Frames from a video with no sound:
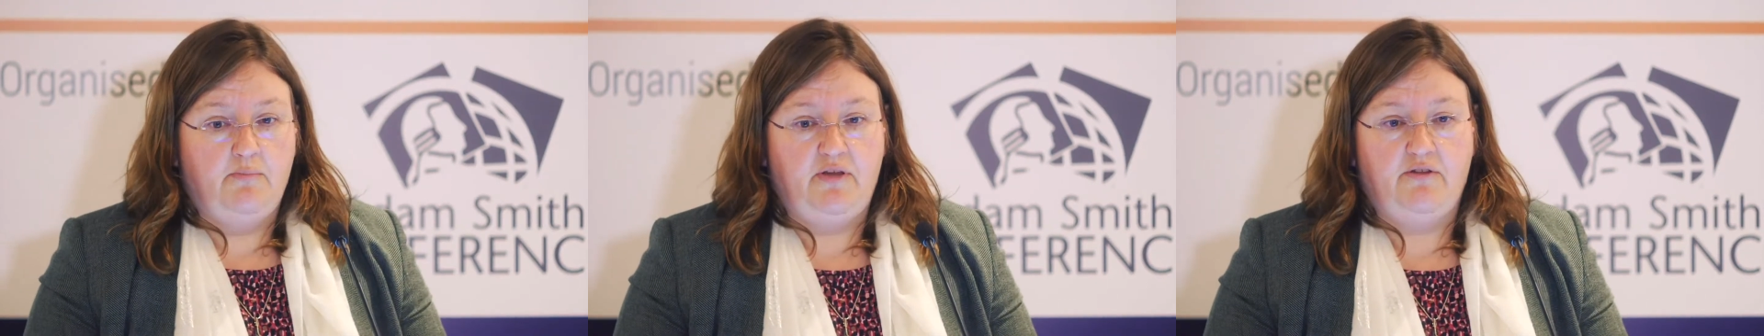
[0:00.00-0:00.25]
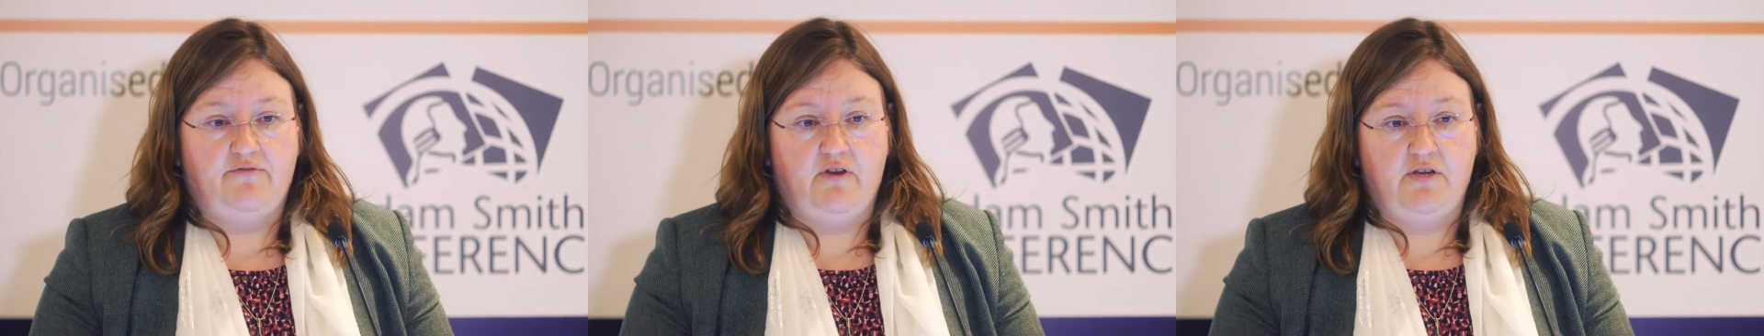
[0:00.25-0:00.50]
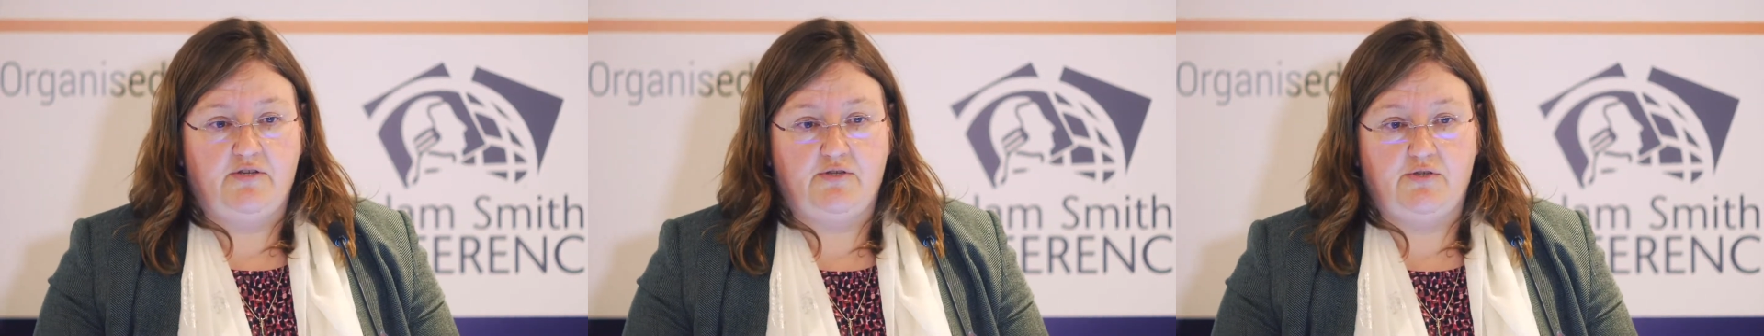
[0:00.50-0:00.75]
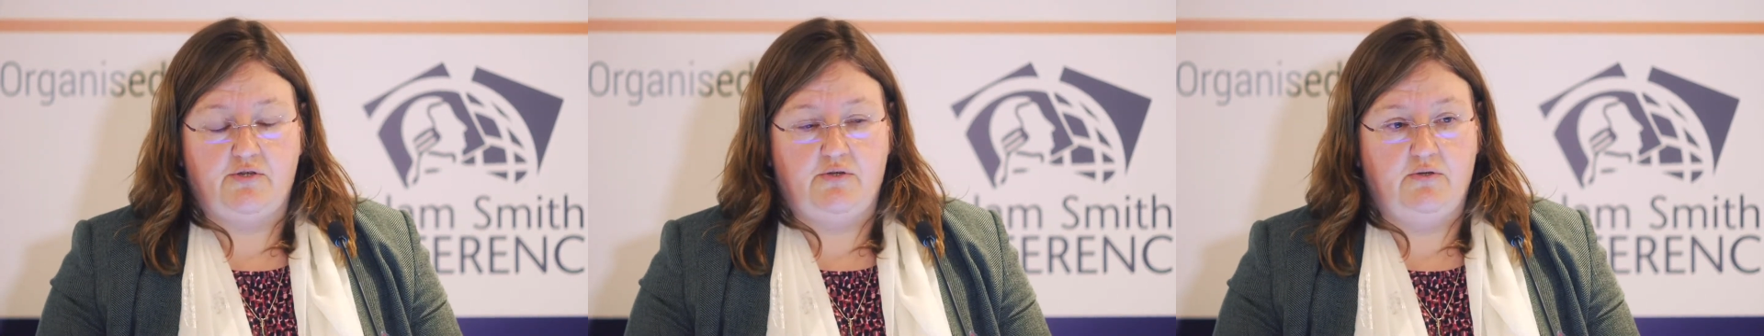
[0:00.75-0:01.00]
be the
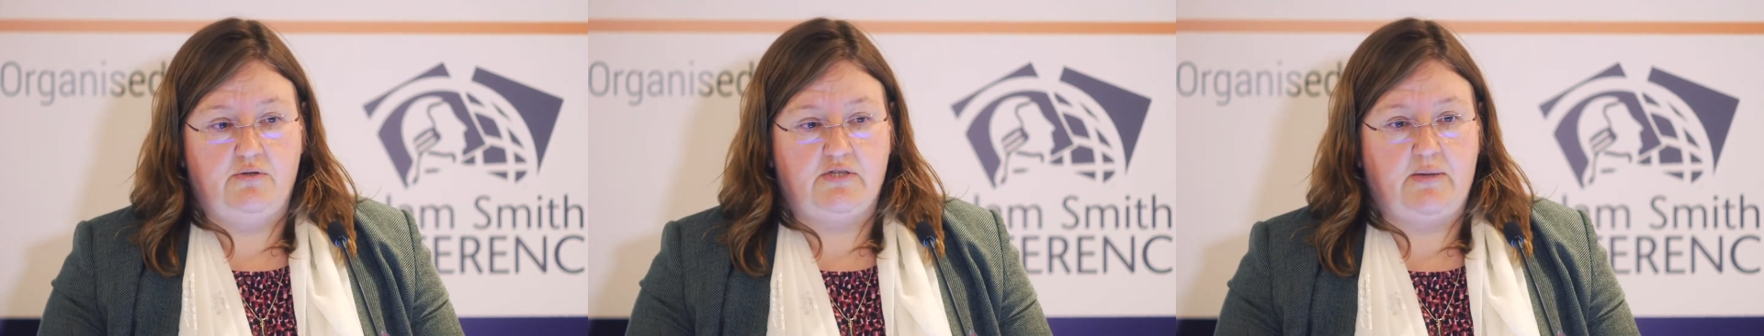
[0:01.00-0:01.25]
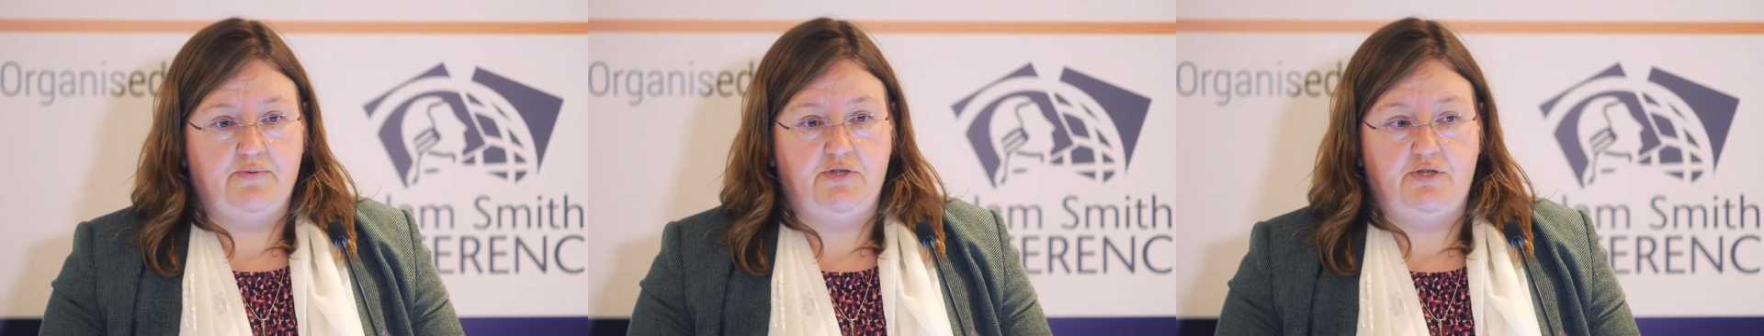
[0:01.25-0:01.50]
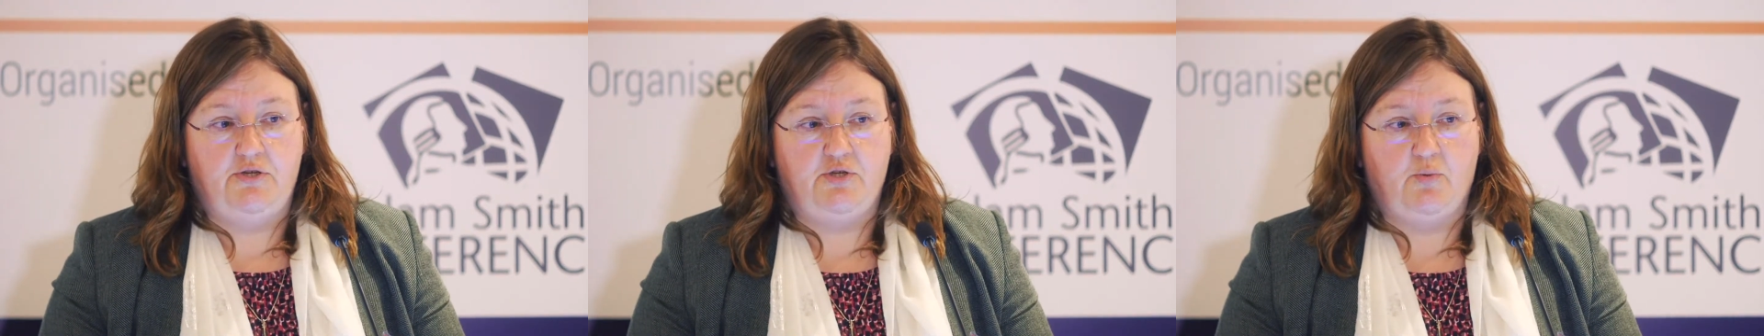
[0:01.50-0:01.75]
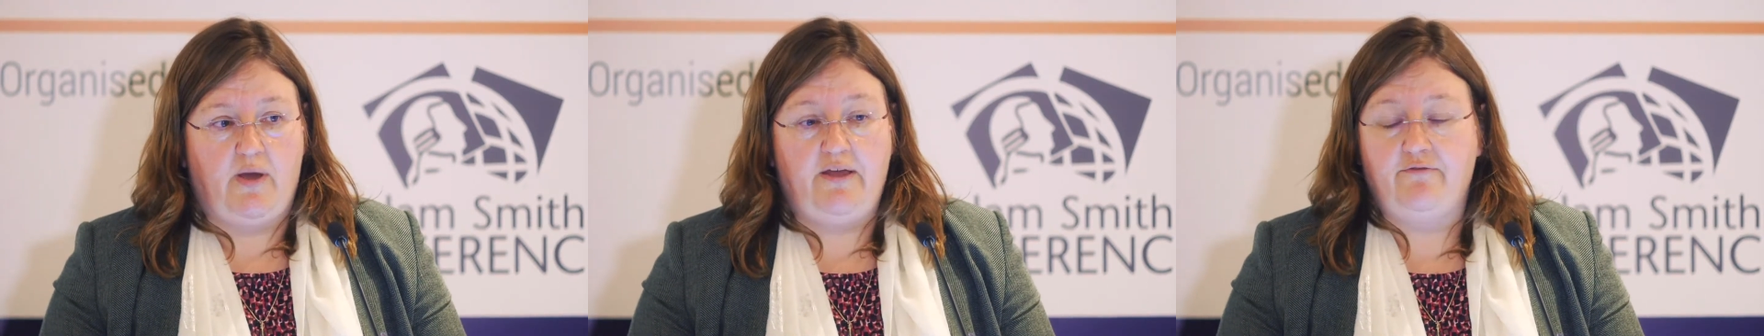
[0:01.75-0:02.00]
first to
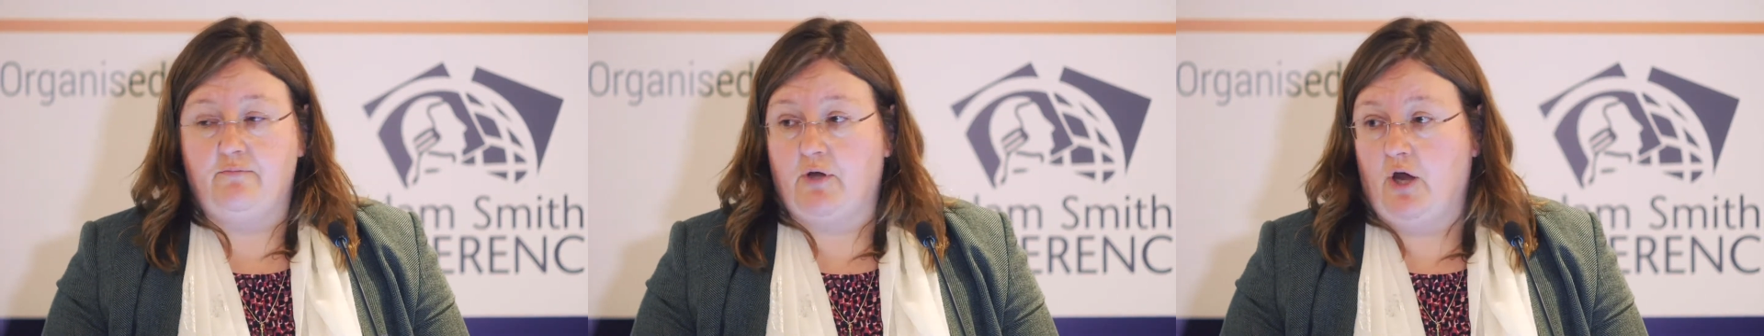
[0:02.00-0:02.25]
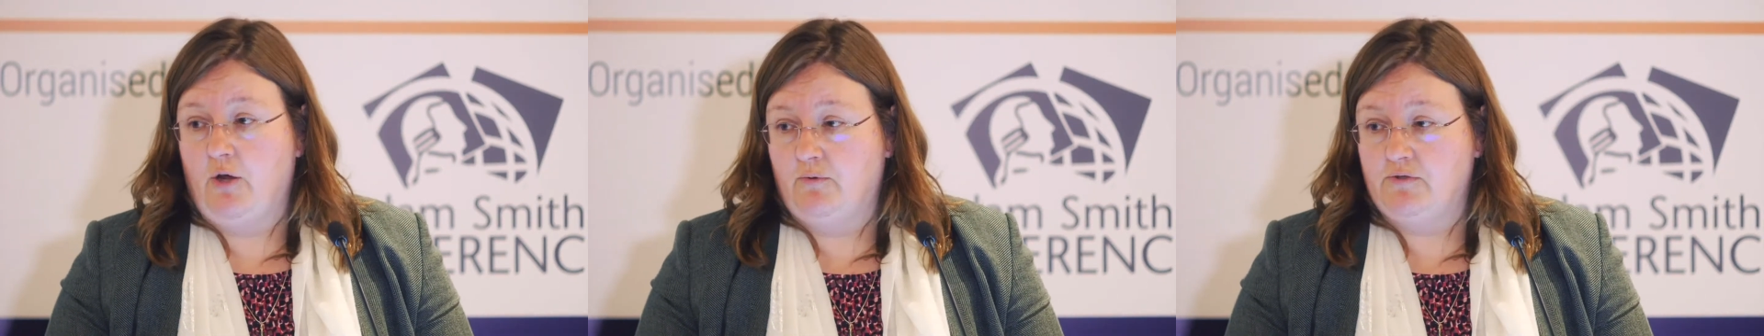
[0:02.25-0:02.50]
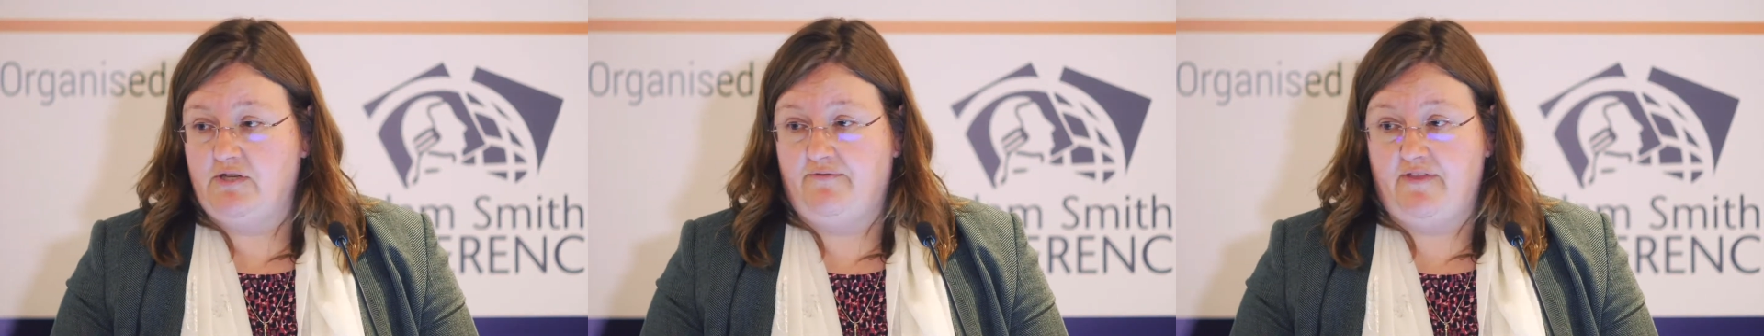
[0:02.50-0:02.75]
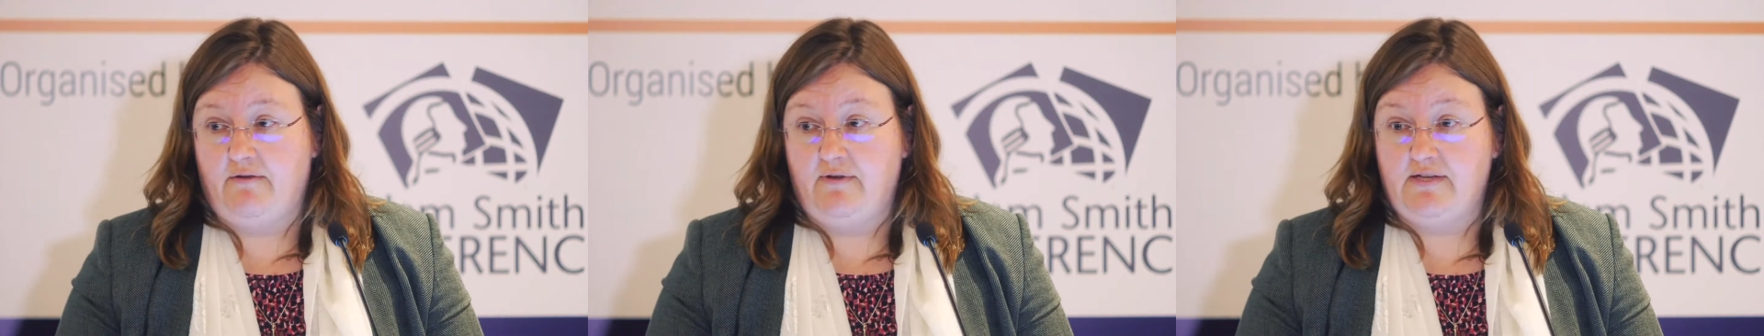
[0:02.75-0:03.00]
substitute away from cobalt
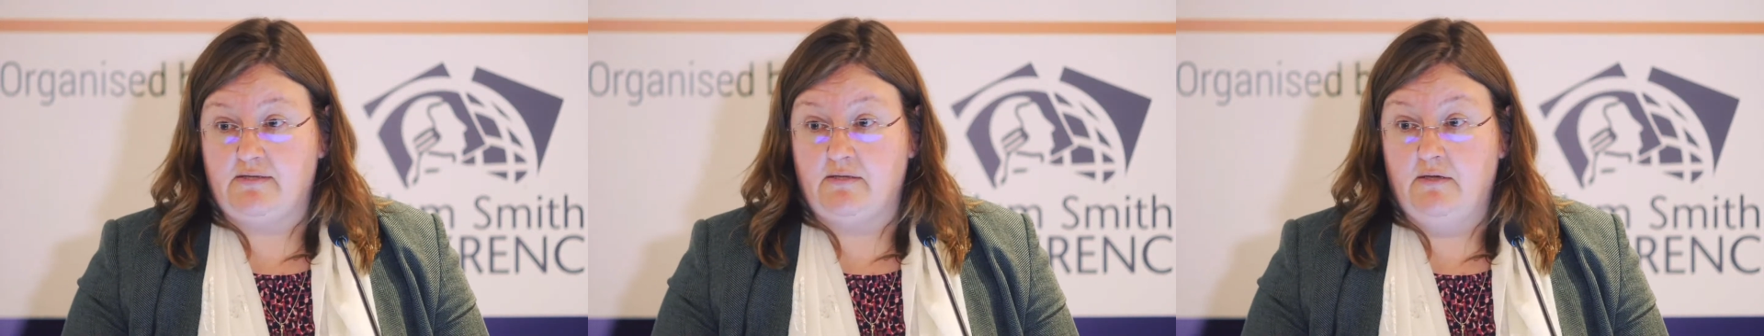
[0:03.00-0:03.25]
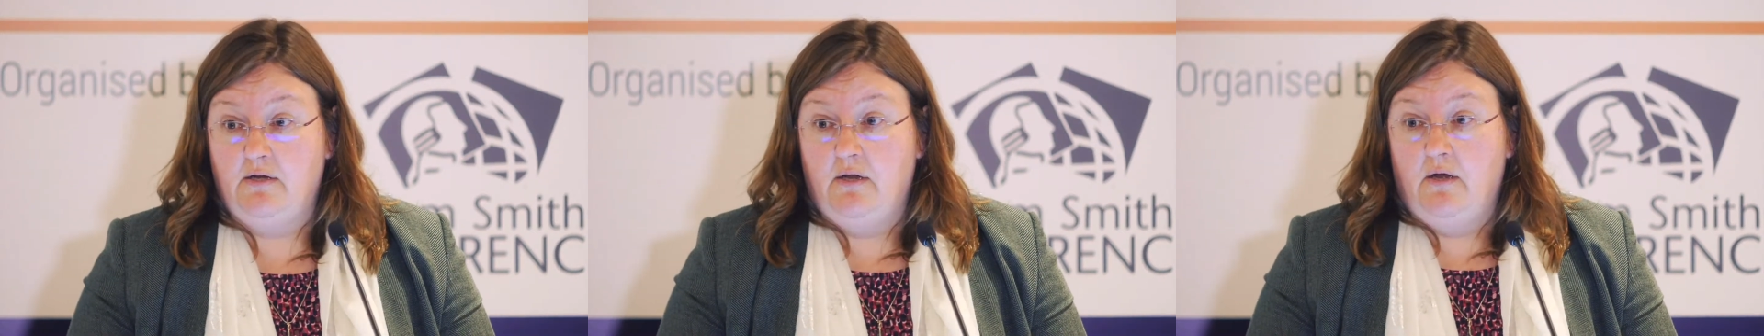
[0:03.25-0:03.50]
if there is